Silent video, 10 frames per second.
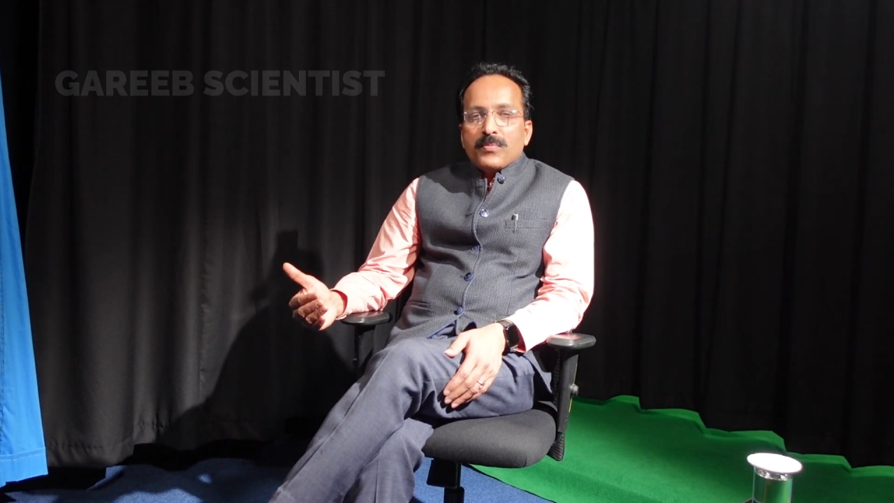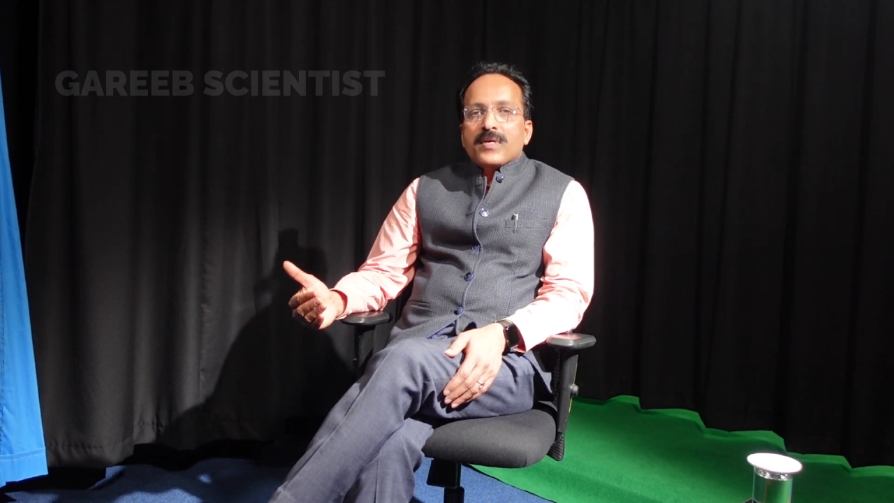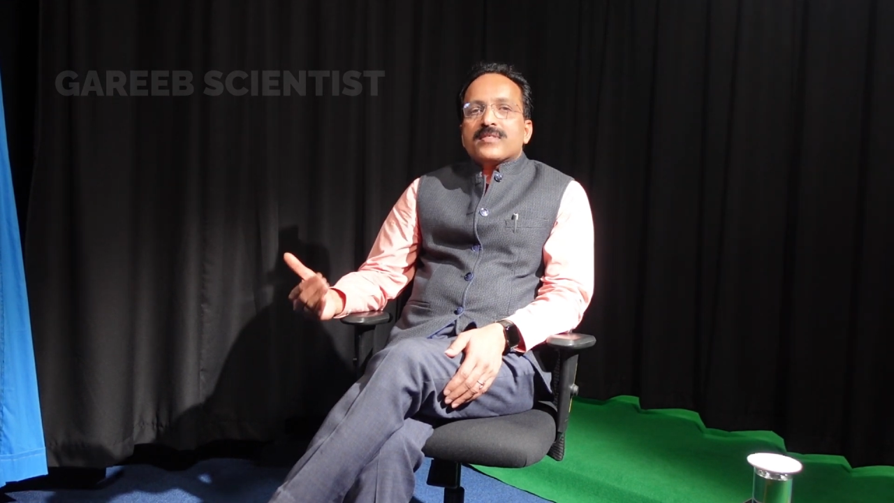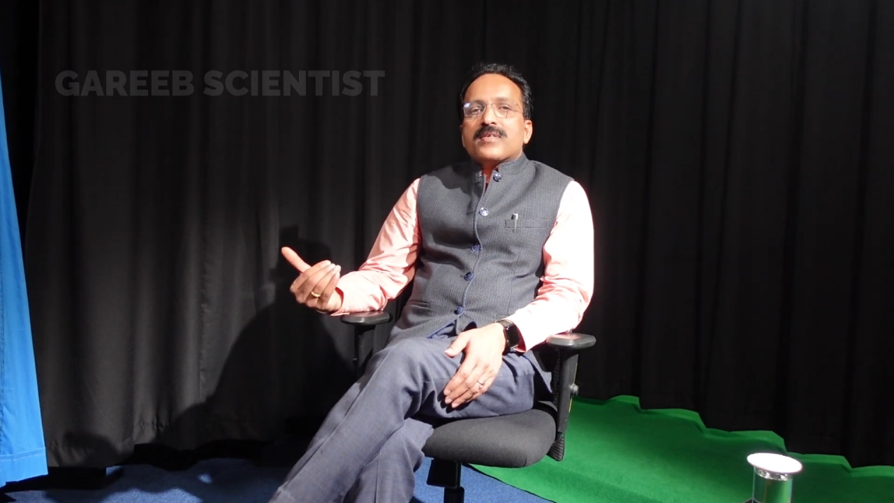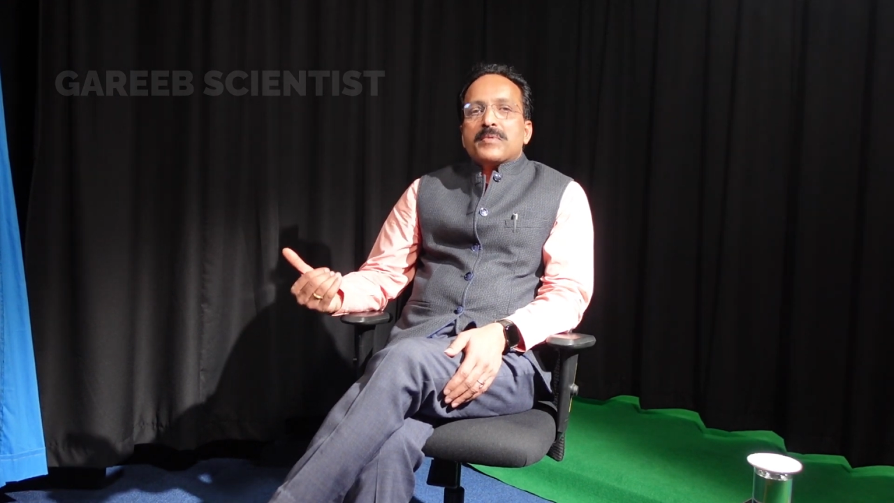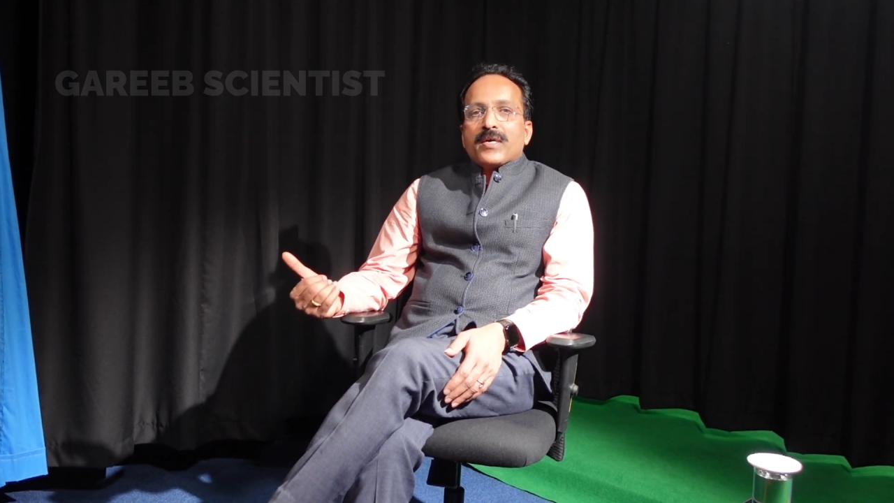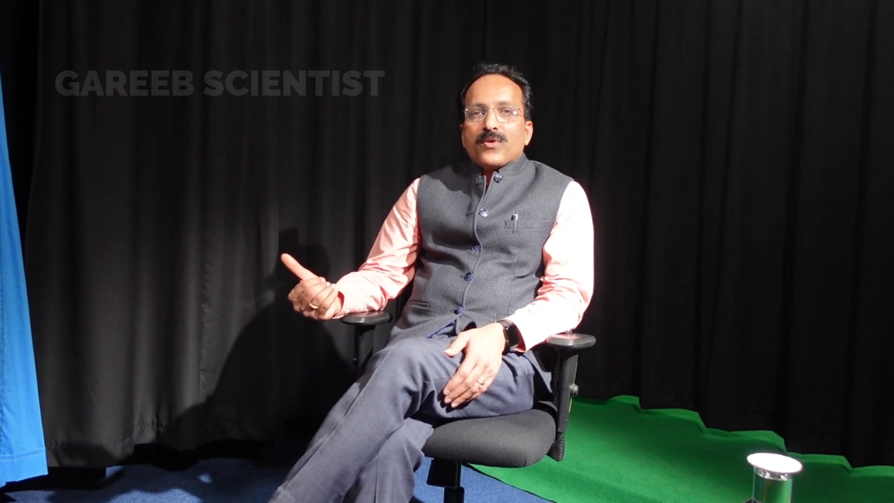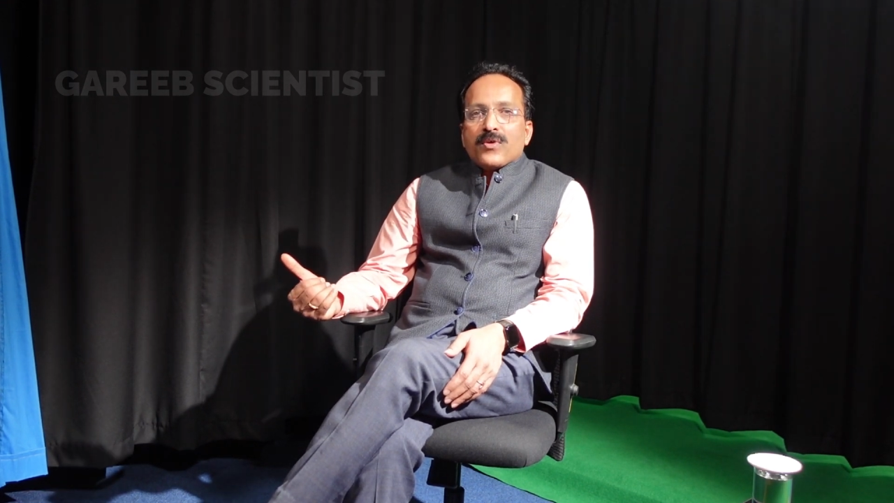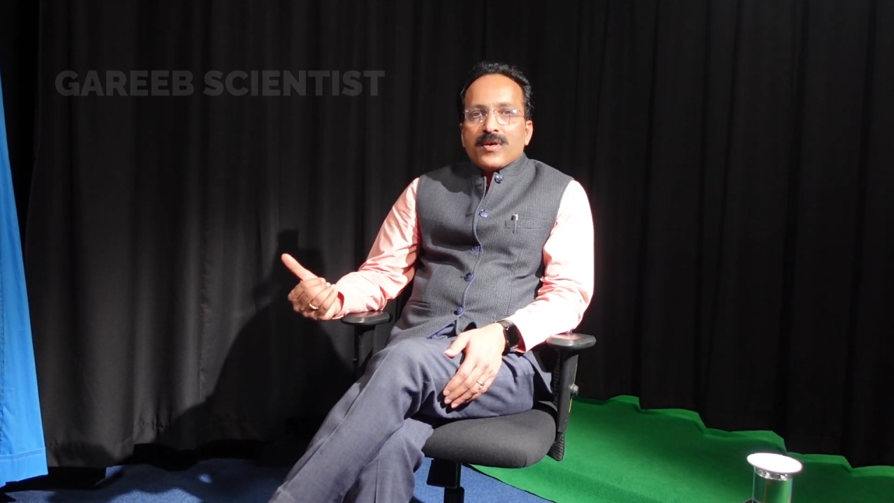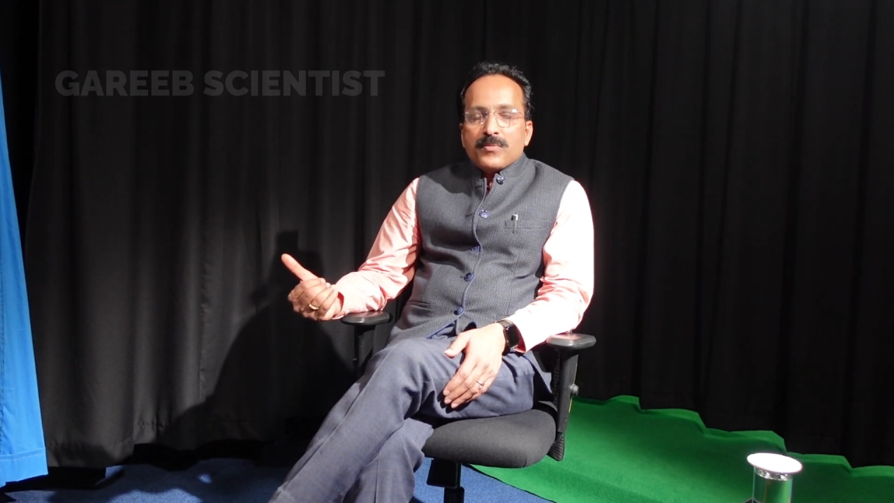plus
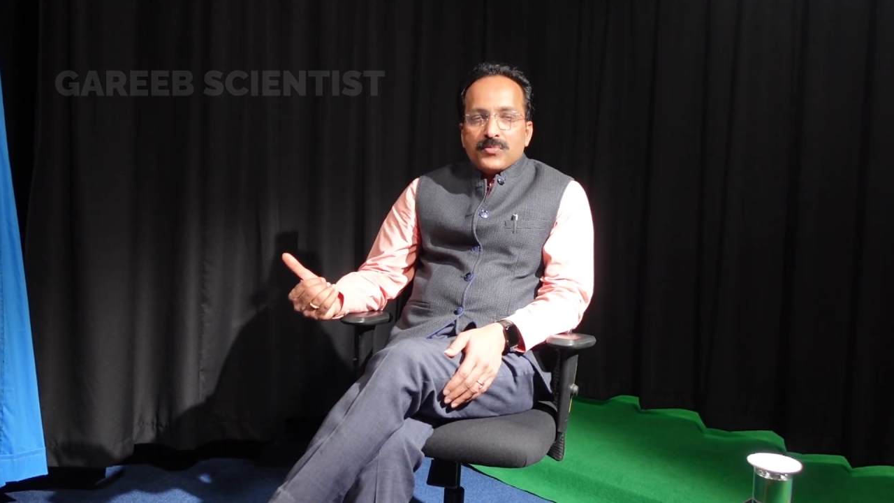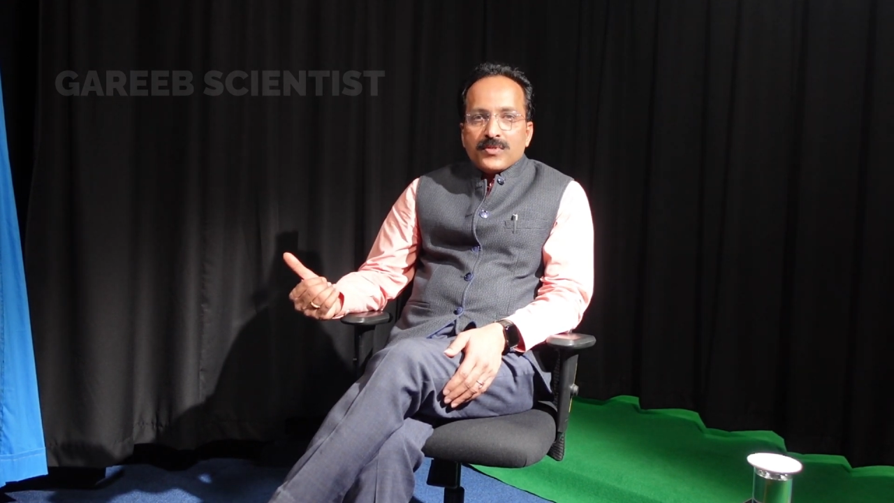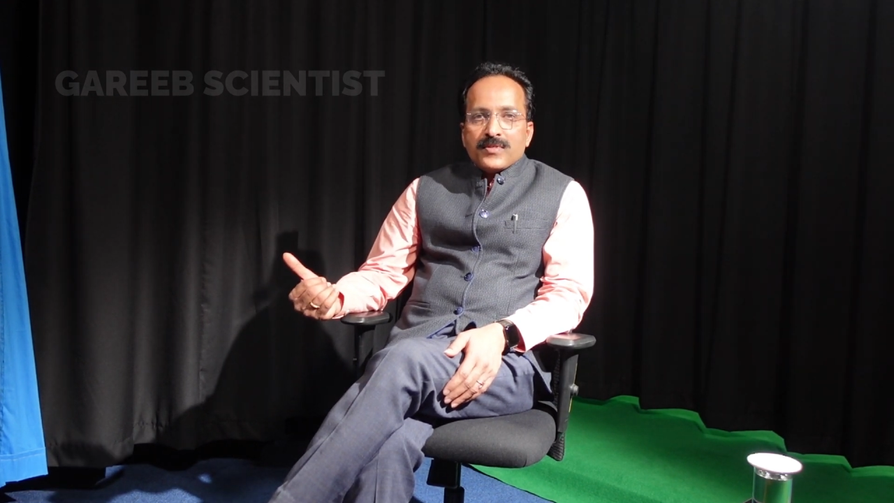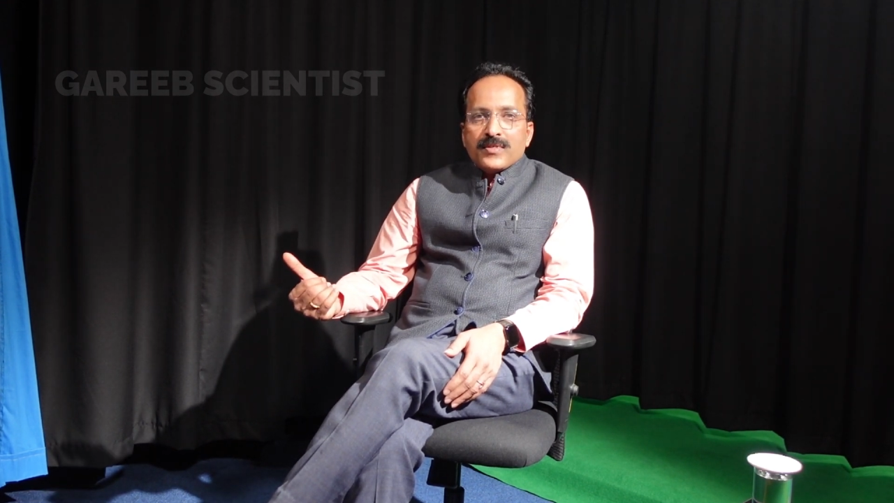semi-cryo comes,